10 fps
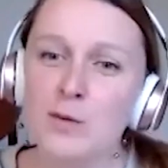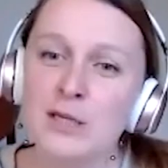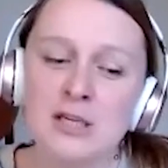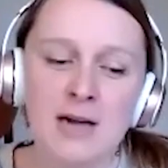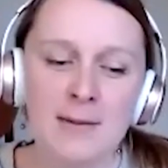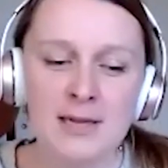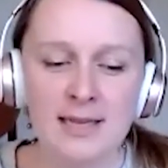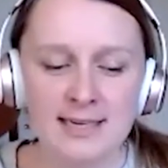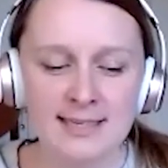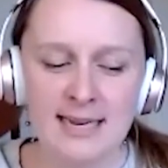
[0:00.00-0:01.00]
or would you, I mean,
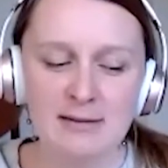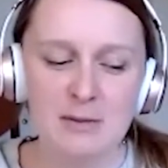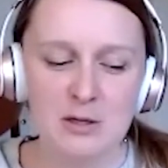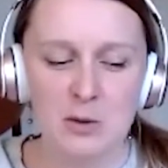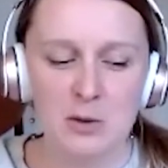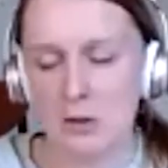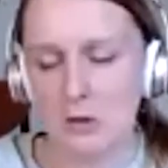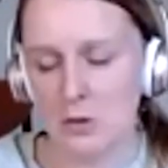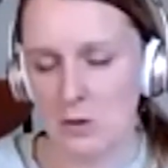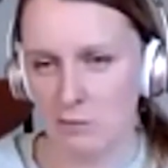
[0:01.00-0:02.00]
like, it doesn't have to be
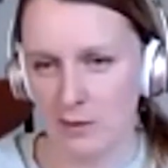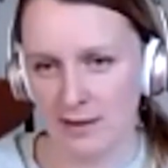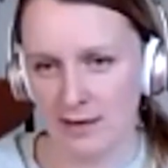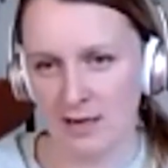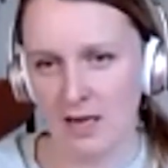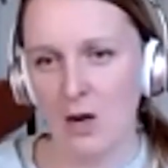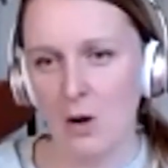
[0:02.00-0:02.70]
22-year-old, but like,